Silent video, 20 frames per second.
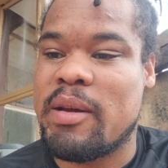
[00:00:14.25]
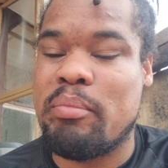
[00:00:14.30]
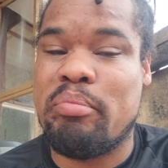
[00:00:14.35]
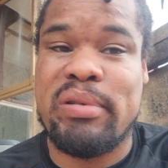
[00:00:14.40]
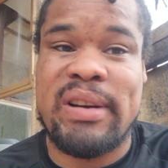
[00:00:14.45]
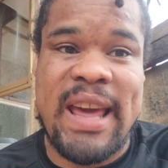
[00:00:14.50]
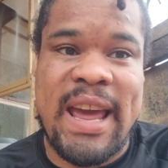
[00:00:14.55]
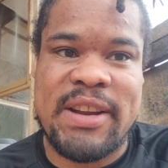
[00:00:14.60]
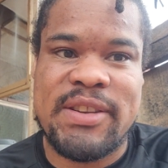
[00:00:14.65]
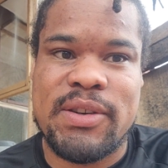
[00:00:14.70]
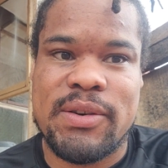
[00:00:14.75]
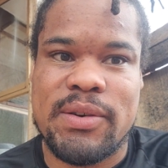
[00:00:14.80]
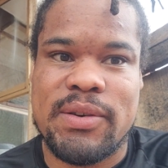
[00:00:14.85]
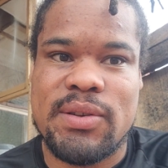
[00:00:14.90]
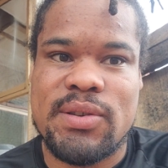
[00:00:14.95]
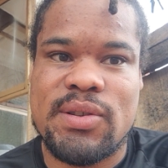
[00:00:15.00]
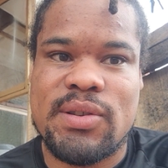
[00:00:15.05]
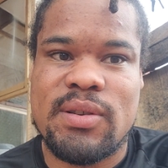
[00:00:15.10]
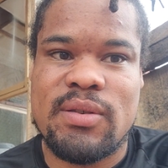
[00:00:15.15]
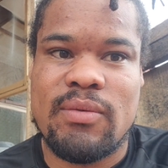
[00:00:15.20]

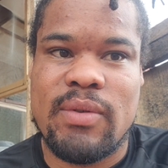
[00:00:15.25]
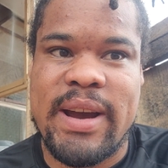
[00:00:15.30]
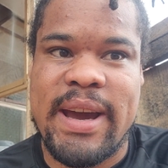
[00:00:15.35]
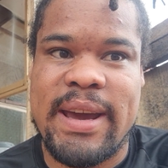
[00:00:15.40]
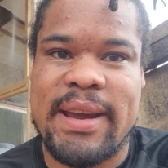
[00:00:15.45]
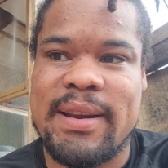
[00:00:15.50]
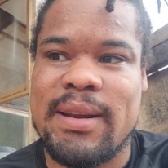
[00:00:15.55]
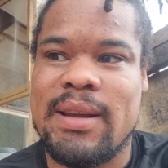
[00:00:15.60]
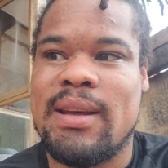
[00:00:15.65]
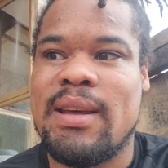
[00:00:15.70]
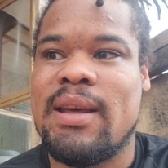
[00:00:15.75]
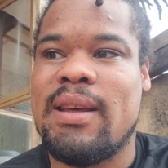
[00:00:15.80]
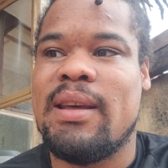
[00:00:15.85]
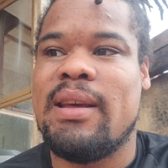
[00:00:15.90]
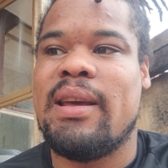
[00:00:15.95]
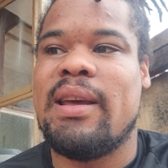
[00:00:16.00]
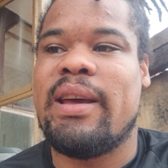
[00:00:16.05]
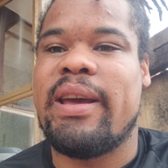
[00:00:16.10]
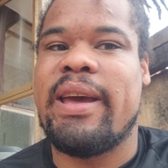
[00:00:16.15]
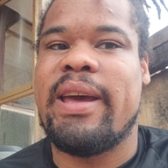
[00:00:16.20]
planters, right?
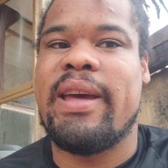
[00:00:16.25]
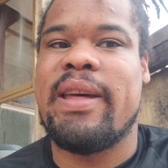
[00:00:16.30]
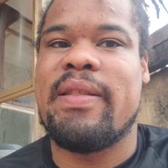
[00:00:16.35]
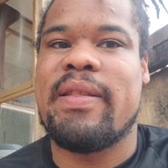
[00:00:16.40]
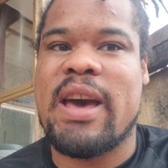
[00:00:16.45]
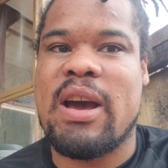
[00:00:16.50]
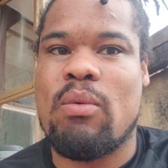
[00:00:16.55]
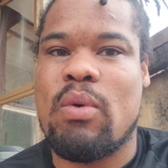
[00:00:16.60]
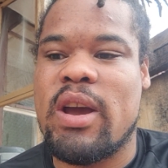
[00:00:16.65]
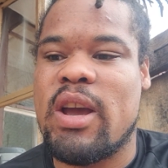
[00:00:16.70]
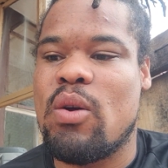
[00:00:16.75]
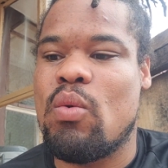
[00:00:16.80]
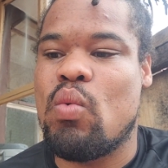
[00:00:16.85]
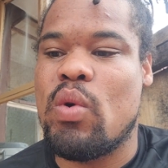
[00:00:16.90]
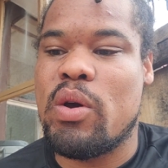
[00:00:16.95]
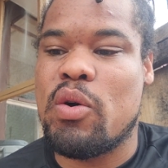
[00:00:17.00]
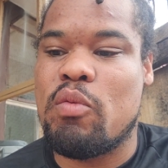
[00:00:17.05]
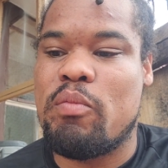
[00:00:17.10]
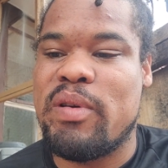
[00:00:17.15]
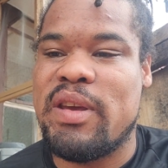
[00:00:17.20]
And that way
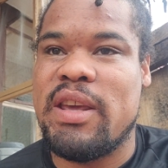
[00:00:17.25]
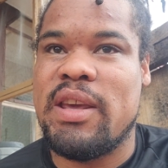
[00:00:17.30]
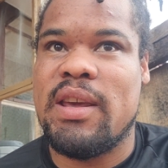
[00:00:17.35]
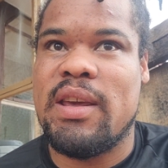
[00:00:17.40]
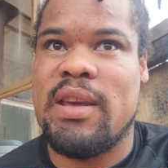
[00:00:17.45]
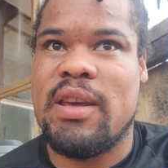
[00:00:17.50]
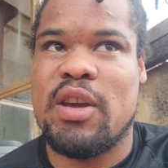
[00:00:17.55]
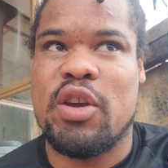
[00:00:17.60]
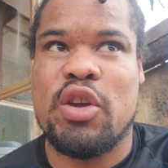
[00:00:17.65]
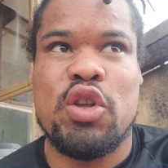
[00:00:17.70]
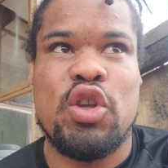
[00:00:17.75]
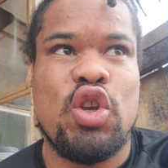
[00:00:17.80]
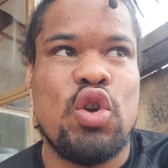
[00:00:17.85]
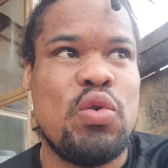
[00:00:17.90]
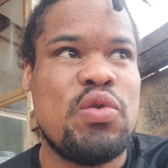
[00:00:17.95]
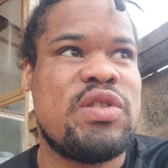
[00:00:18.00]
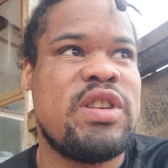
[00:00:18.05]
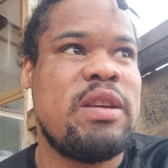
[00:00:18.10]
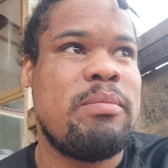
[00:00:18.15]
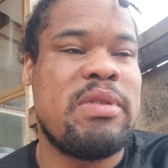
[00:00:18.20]
we'll be
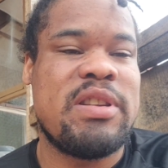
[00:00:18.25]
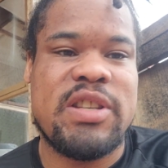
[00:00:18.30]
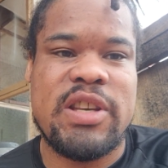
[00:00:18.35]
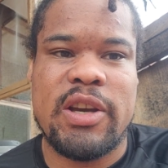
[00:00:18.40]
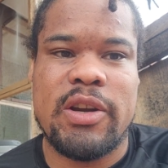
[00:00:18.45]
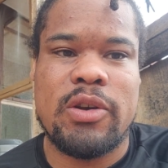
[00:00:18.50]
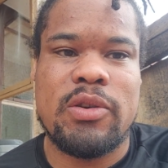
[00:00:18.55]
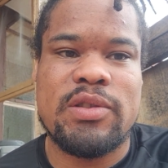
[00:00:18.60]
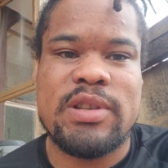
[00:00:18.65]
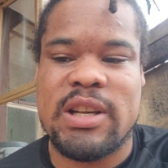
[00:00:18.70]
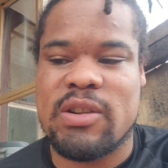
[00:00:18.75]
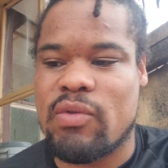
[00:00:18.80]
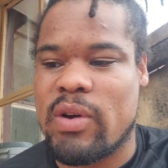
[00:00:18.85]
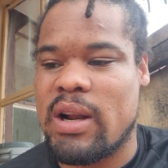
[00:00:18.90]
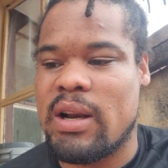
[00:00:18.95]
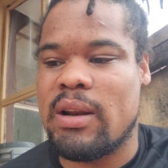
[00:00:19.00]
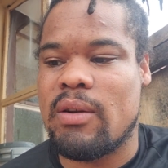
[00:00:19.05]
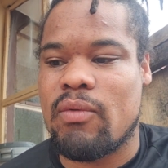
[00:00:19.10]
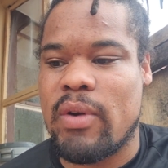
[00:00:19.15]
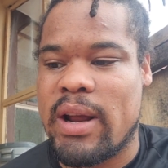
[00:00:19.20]
using materials that's
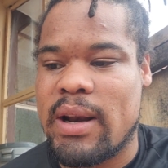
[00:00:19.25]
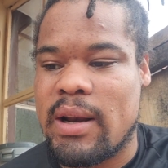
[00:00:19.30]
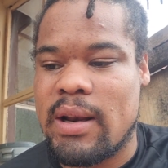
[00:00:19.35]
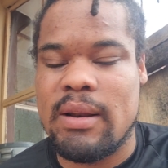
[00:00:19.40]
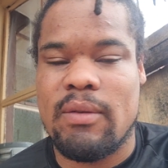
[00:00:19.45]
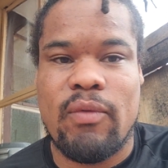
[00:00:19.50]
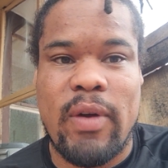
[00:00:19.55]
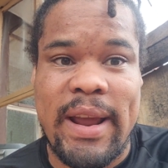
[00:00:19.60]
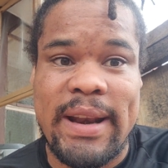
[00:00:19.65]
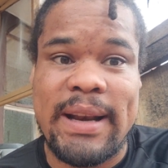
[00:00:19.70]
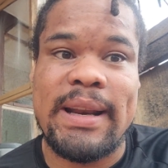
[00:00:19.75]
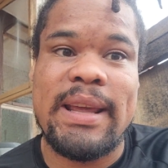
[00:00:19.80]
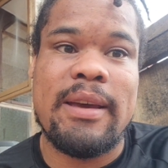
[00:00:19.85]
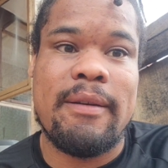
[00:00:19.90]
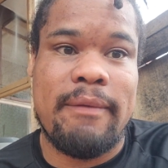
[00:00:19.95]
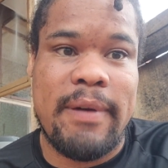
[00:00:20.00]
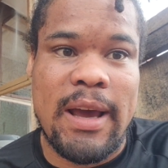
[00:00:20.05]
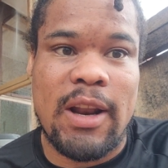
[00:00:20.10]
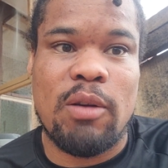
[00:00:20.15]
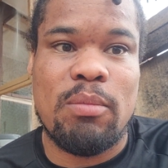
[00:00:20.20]
readily
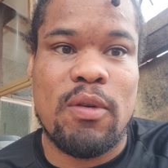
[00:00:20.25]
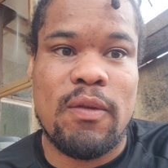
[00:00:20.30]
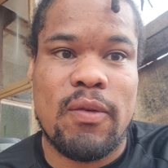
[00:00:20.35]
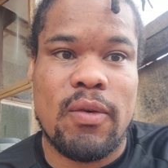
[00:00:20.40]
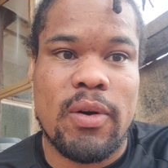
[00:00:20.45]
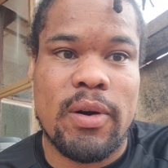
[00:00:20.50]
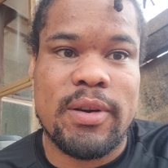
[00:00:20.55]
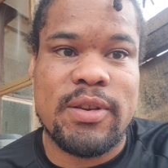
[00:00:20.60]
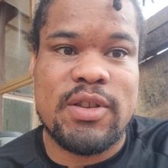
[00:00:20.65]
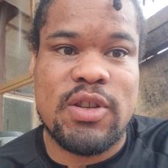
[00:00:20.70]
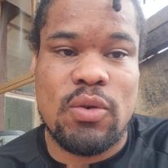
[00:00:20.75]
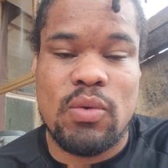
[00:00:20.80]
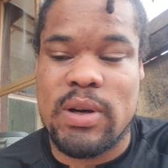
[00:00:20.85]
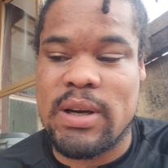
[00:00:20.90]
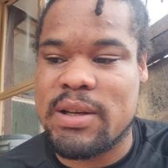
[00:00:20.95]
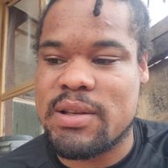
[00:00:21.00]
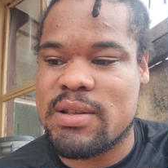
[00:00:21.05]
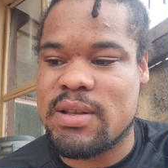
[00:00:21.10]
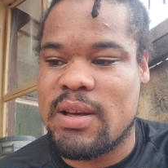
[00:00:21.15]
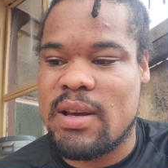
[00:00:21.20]
available to
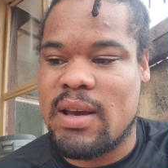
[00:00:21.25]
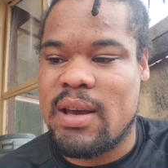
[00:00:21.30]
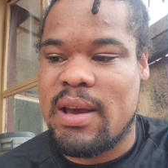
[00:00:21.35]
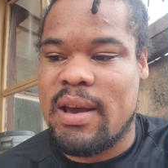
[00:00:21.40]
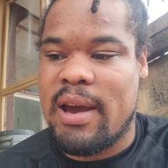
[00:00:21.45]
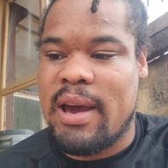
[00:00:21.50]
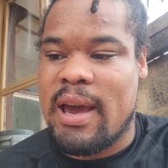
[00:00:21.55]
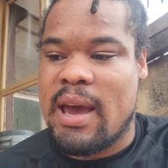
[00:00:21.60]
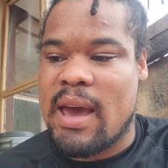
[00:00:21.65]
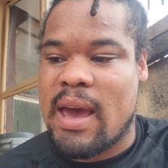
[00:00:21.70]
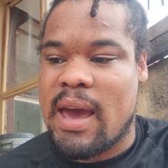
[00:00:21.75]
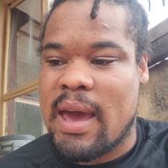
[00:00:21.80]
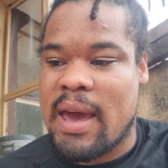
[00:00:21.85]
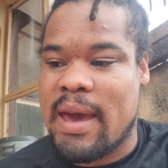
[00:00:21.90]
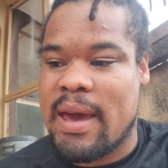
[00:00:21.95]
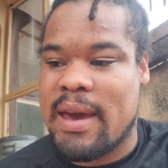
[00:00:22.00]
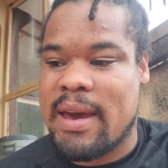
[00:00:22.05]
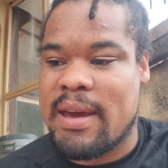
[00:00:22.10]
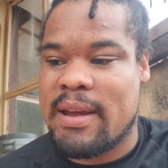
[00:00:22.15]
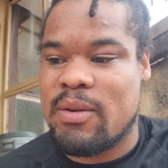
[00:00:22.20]
us,
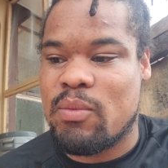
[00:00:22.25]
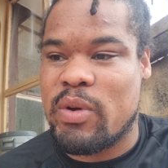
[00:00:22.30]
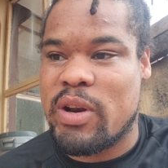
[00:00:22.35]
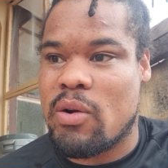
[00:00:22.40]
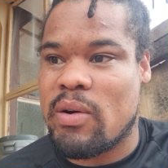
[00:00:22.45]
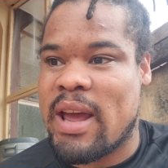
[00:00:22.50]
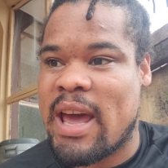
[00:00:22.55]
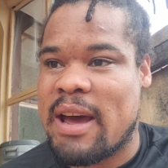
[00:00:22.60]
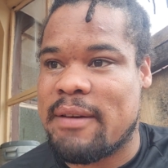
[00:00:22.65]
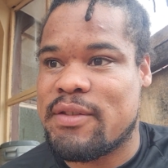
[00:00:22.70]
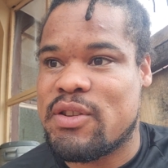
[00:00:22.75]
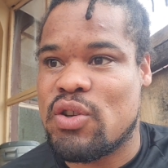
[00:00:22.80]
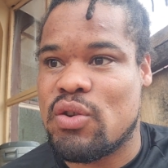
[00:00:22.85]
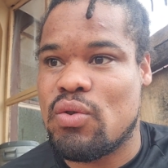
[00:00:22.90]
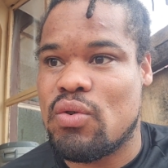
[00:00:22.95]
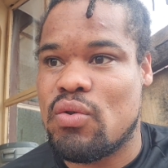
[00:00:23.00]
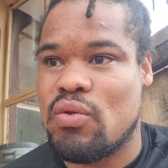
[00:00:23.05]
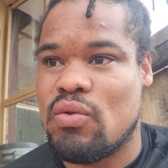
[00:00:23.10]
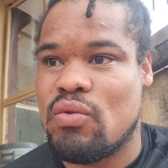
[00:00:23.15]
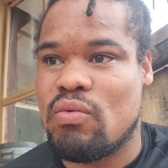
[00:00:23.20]
and we don't have
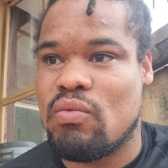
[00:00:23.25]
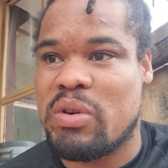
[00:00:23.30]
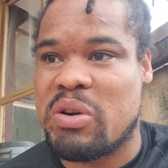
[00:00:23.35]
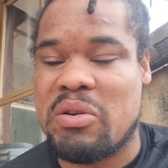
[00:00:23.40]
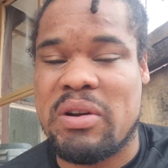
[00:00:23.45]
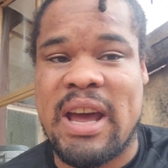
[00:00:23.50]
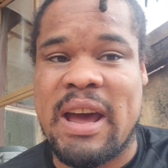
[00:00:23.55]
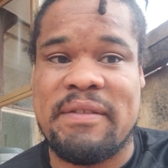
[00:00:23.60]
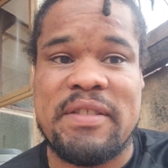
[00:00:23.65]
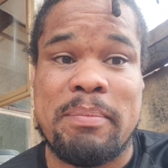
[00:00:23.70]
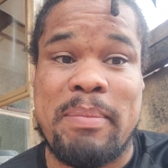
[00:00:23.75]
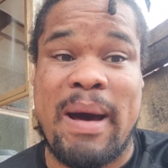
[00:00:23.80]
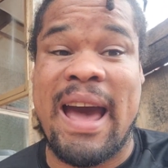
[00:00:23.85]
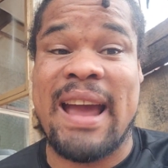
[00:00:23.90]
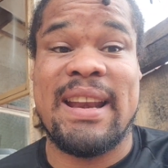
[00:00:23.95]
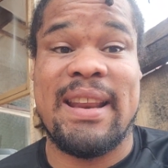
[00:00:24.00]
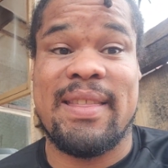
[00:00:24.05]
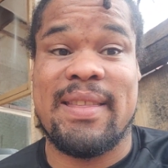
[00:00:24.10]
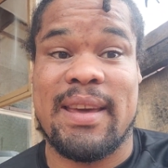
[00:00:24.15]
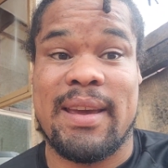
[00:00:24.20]
to buy
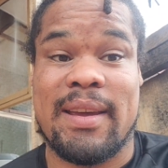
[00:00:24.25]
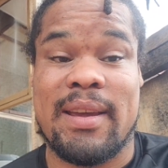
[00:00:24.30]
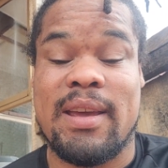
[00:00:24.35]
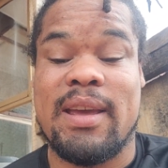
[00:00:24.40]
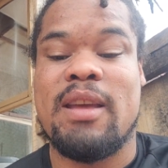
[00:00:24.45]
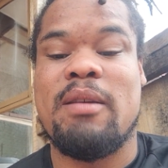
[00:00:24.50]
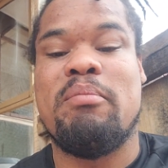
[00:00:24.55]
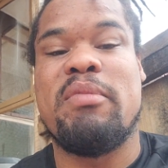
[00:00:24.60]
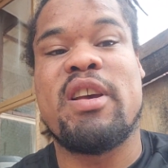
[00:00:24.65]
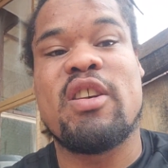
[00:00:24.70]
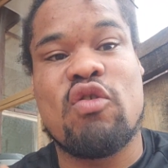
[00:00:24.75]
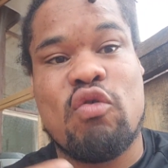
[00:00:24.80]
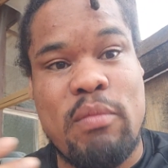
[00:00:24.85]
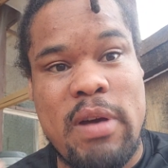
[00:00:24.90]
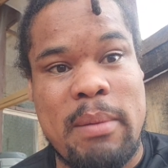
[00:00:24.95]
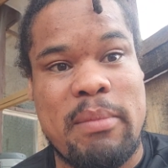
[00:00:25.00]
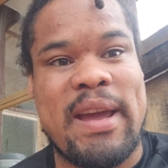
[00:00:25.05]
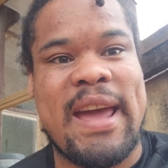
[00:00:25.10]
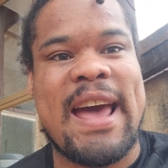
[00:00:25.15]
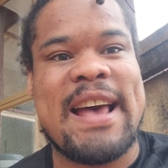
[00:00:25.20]
anything, because
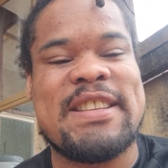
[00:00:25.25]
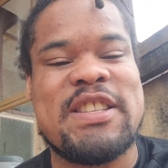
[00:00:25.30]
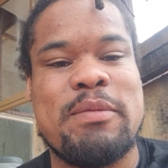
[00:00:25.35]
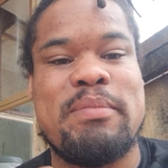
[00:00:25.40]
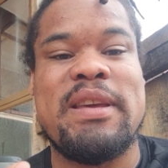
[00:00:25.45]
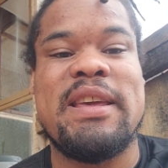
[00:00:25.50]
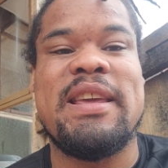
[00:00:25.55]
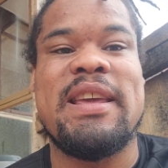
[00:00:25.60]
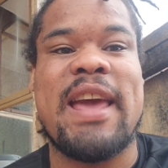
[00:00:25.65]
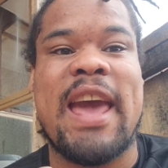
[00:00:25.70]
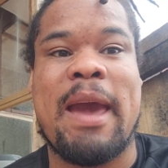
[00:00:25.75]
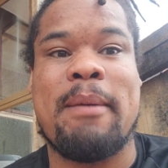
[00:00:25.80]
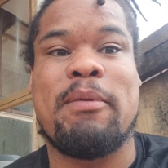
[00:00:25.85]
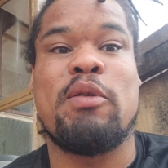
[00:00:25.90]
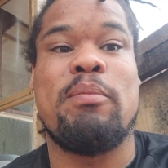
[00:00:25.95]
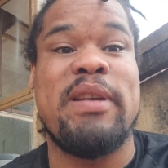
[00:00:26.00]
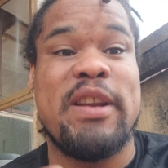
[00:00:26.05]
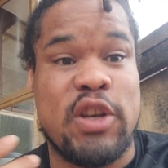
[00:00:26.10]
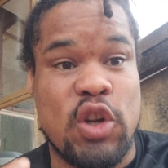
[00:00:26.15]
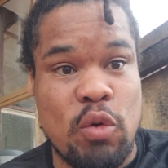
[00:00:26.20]
remember, it has to be able
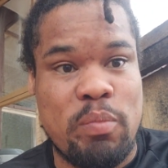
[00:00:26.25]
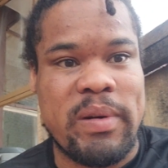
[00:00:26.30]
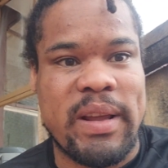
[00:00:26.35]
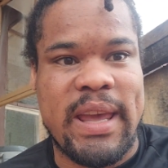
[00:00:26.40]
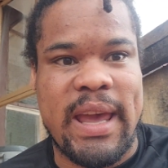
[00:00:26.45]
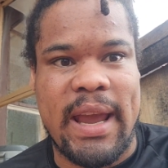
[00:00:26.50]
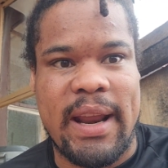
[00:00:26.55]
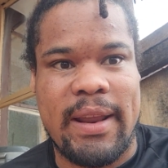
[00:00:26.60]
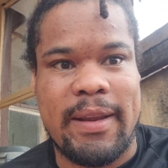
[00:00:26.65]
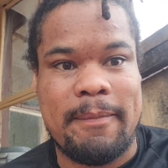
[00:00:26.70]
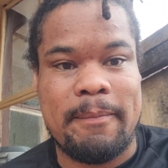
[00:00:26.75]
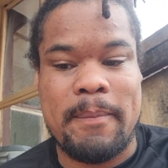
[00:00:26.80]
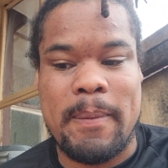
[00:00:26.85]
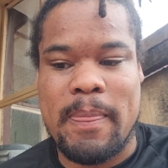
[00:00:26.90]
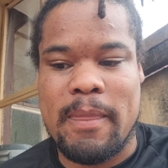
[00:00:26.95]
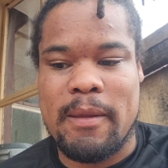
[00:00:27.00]
to be duplicated,